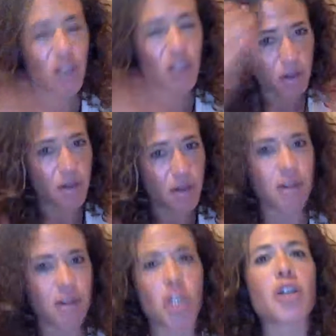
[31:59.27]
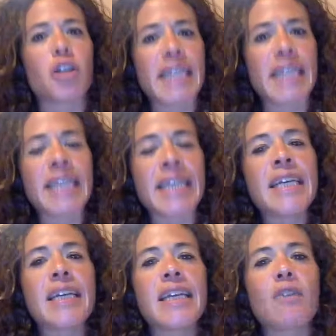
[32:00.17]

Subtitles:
your journey or